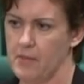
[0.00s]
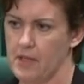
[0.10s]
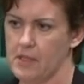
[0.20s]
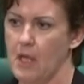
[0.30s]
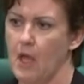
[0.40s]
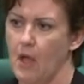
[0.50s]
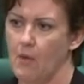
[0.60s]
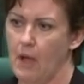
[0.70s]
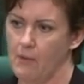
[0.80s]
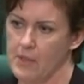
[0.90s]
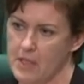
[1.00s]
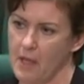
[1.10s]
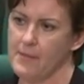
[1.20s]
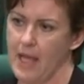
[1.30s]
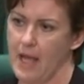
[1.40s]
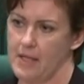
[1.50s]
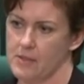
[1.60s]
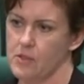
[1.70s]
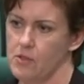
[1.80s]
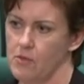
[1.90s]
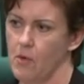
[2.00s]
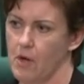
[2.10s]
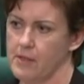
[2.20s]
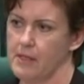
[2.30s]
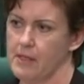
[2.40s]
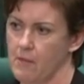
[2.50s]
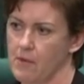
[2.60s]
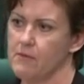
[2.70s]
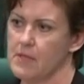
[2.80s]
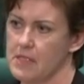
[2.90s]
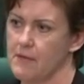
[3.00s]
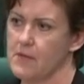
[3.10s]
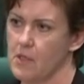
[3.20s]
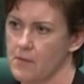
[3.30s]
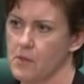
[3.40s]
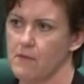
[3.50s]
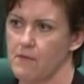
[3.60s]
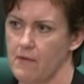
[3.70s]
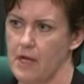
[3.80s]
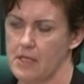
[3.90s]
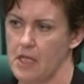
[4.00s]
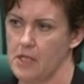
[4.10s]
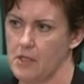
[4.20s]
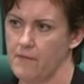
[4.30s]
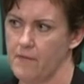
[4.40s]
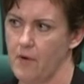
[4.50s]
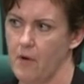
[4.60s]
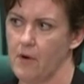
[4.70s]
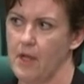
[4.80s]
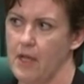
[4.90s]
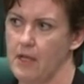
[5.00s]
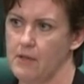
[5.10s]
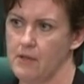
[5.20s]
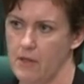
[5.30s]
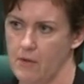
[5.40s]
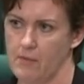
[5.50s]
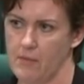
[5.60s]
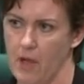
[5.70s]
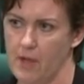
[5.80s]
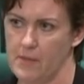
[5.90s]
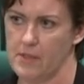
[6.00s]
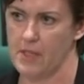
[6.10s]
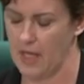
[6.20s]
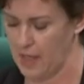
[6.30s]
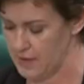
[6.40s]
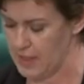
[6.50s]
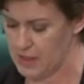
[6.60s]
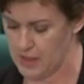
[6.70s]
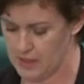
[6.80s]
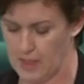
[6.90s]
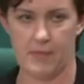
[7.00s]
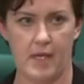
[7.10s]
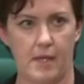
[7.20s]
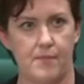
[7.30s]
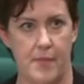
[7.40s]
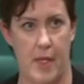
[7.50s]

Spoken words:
bodies would not be asked to do work that they wouldn't receive some sort of accreditation for in their employment conditions and pay.